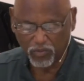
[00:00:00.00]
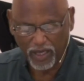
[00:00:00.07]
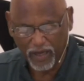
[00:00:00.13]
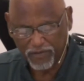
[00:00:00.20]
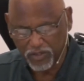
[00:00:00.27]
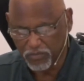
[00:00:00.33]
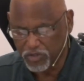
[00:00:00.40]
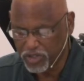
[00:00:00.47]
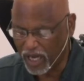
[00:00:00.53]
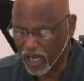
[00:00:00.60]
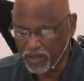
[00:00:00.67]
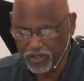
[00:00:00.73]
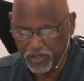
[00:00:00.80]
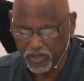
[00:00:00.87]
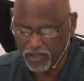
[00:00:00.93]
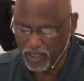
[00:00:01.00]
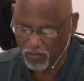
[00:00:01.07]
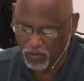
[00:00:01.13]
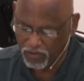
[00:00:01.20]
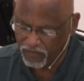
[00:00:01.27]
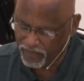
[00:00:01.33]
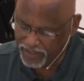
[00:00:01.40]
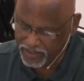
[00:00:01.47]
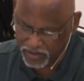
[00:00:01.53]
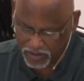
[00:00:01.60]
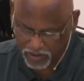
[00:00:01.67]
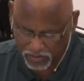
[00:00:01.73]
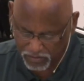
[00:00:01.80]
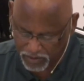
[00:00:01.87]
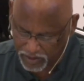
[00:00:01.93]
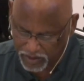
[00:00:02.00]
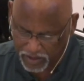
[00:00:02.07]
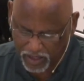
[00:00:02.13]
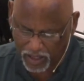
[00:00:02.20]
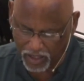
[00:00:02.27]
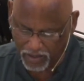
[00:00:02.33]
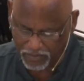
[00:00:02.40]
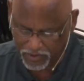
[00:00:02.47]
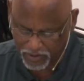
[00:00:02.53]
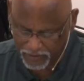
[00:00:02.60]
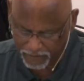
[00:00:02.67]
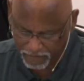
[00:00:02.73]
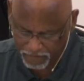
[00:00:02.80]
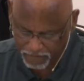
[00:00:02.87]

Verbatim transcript: So we have some challenges that we're facing during these times.